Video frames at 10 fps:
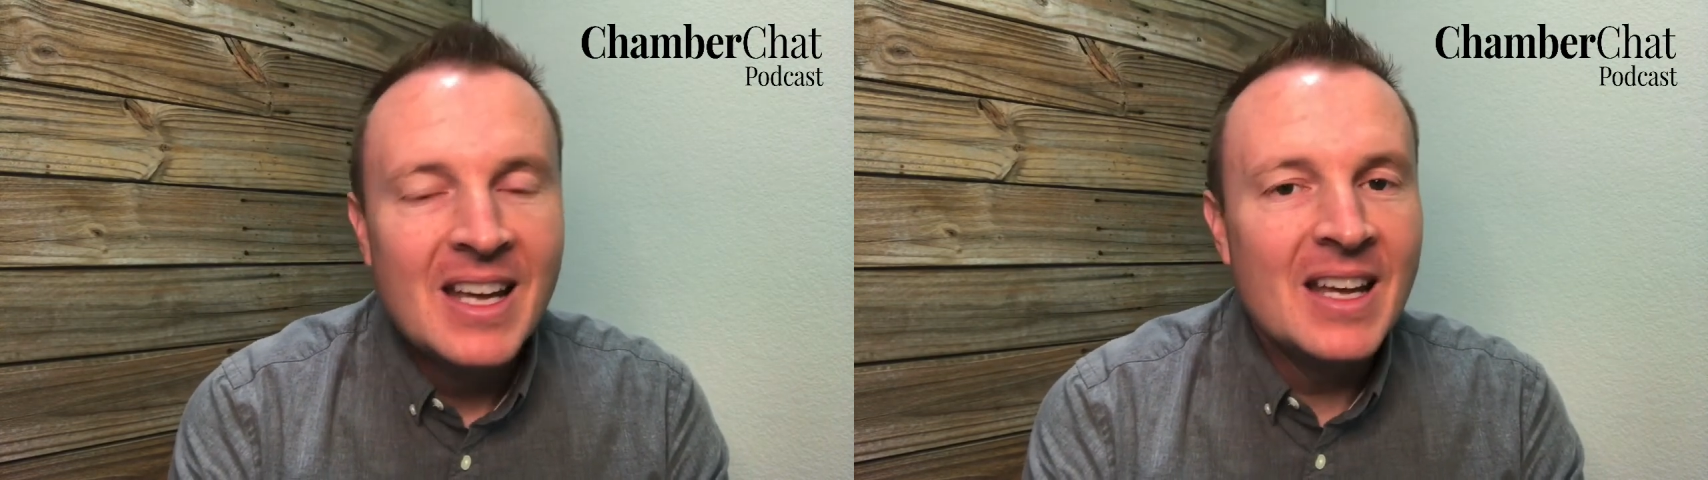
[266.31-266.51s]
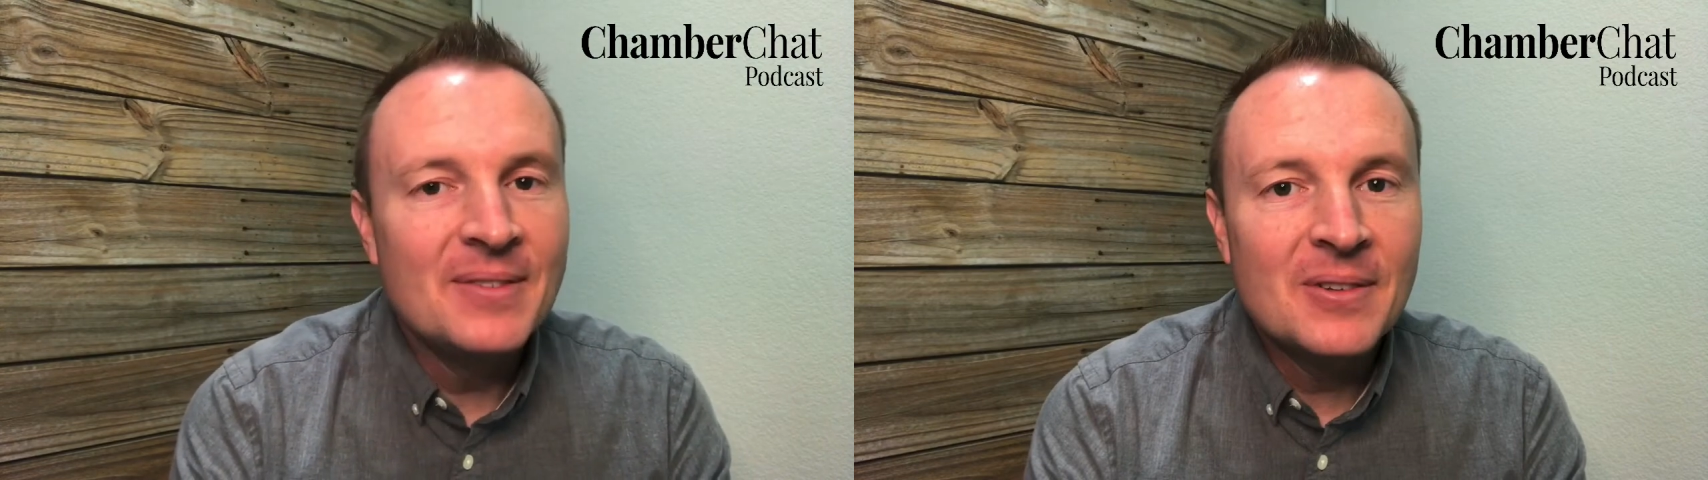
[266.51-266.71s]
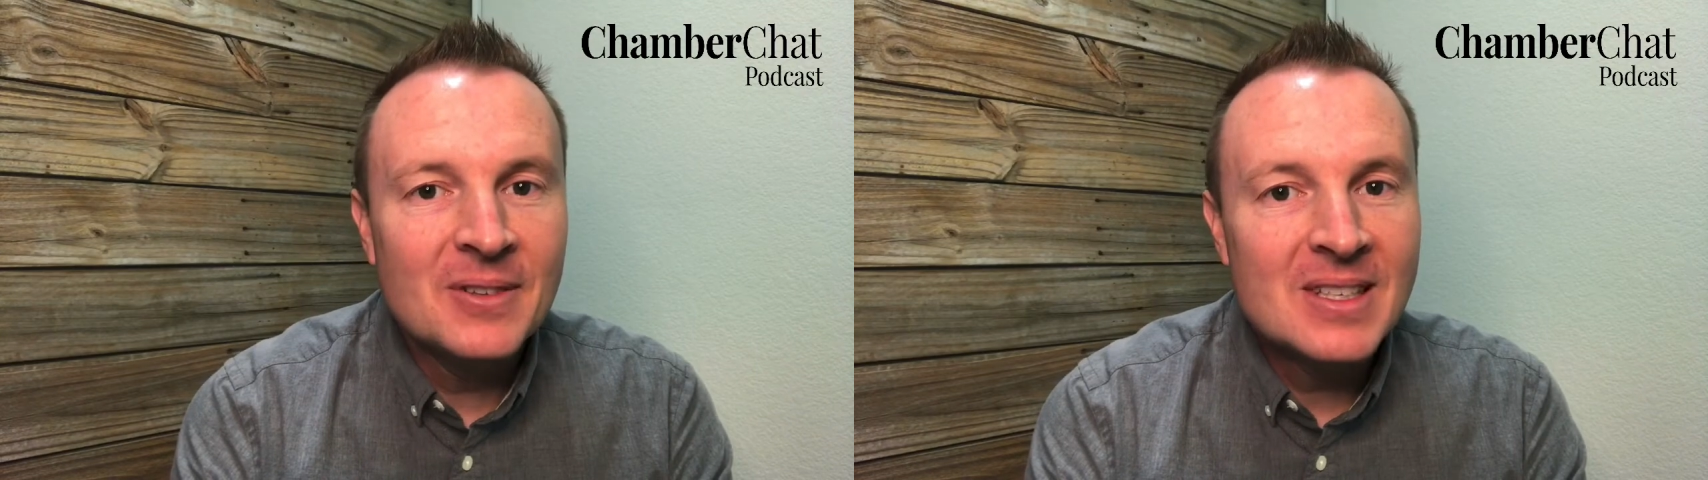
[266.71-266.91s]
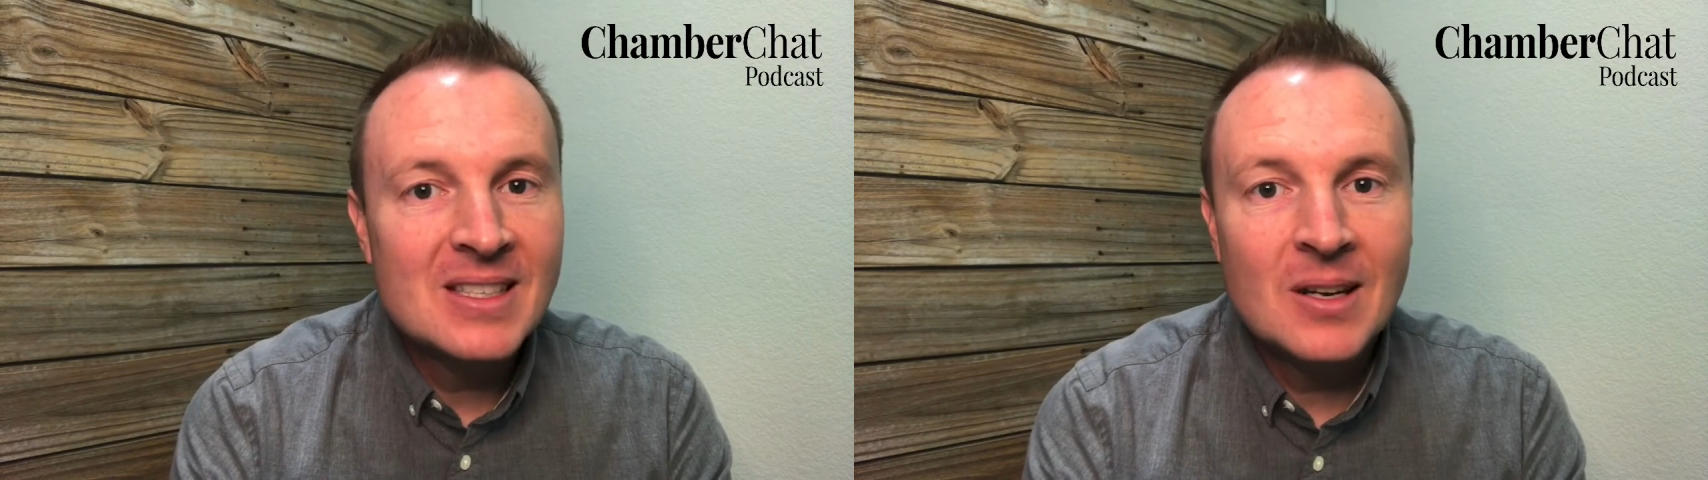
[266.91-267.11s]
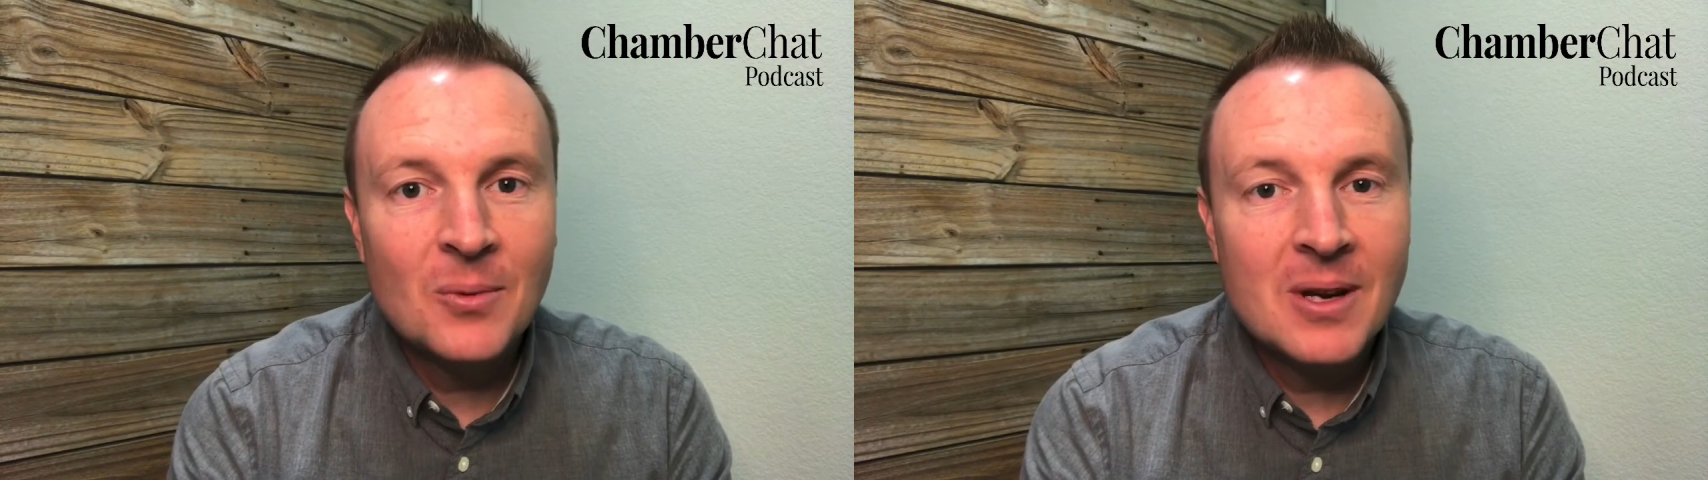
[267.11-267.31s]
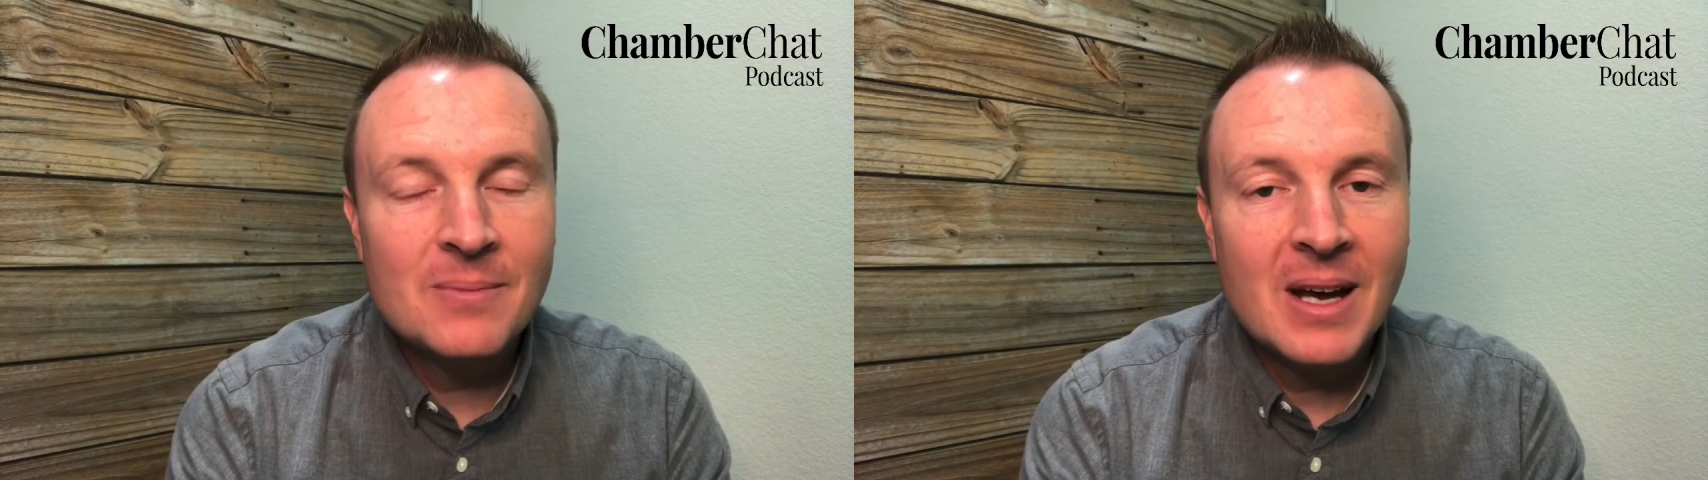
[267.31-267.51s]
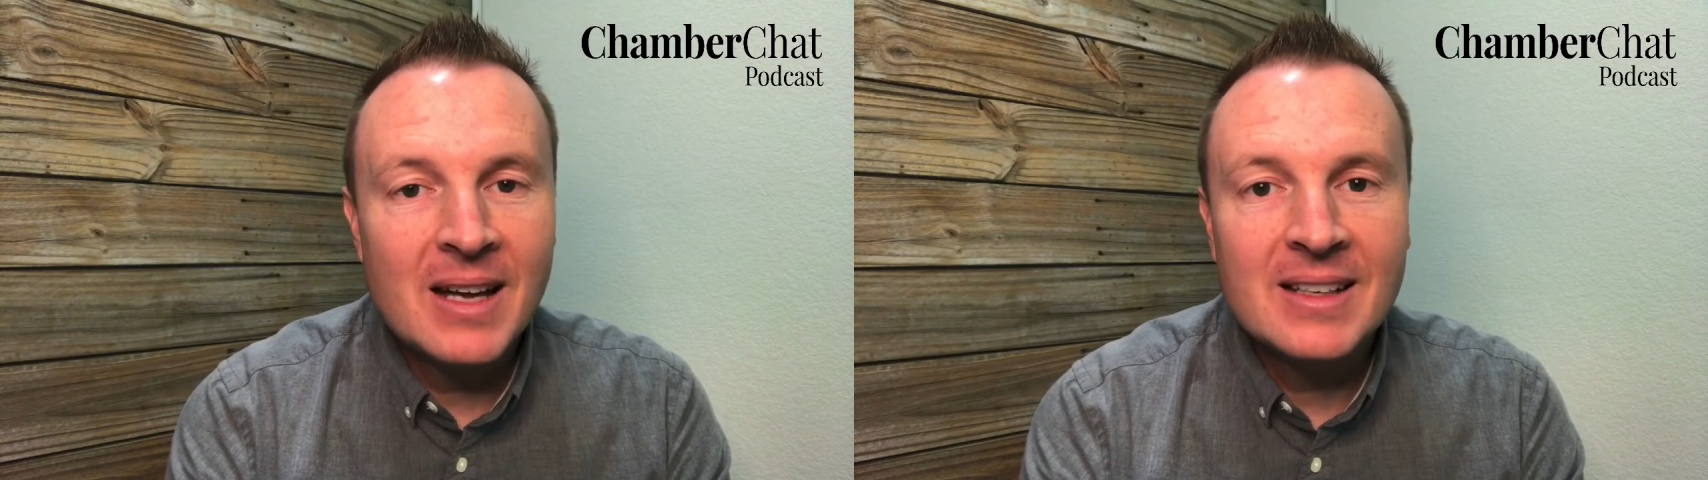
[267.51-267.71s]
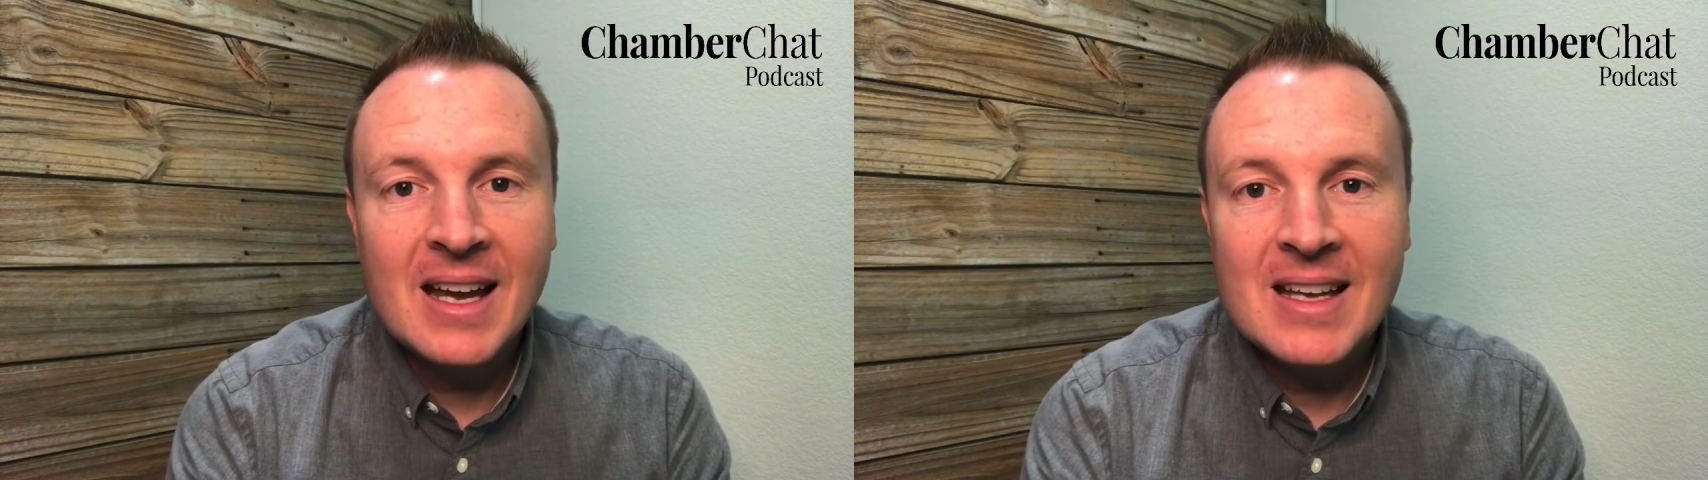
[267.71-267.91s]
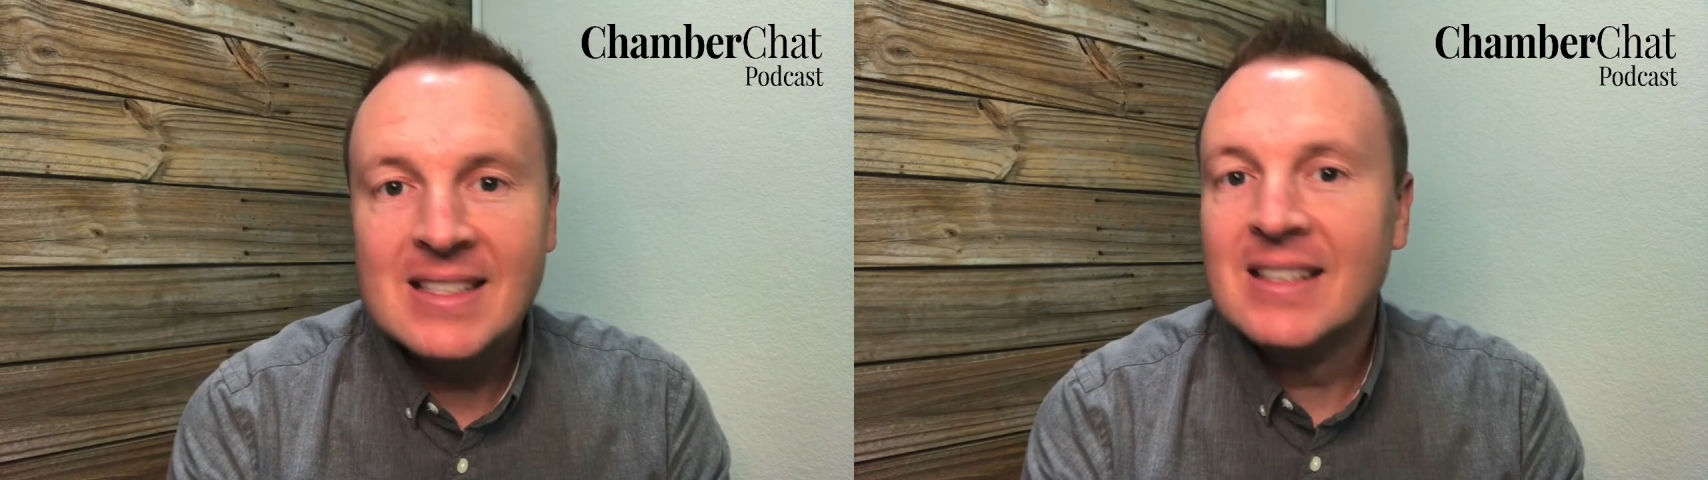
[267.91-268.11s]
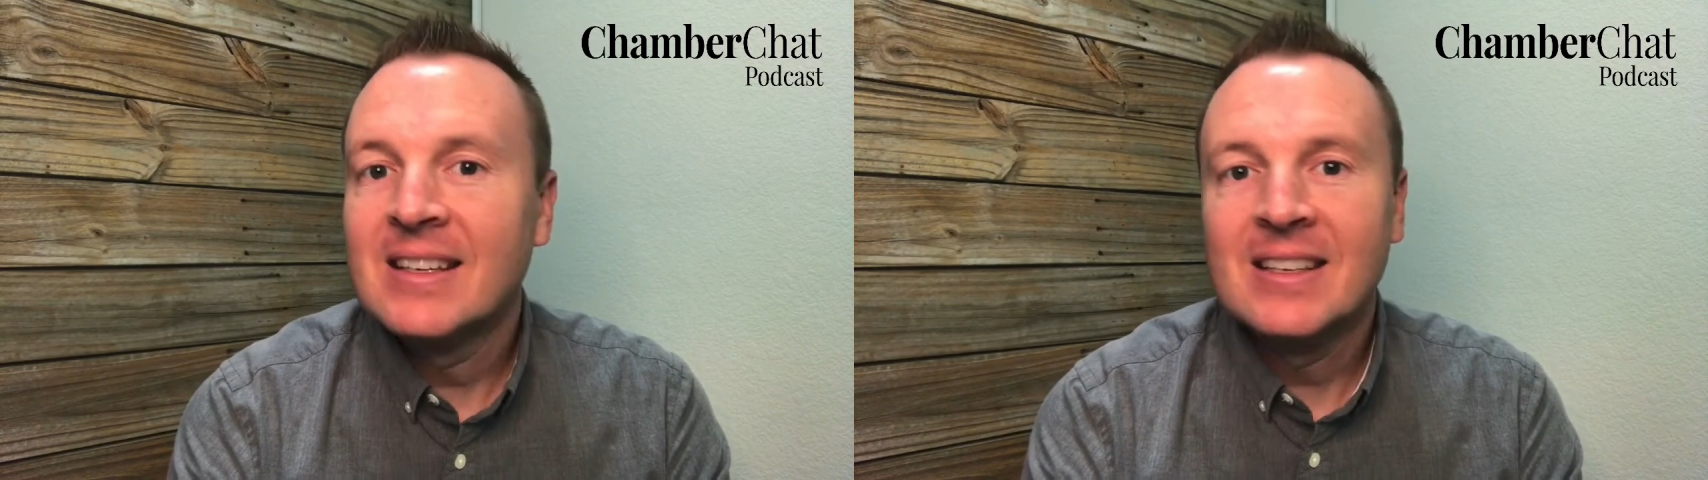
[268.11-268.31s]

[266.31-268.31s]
If you've listened to one podcast,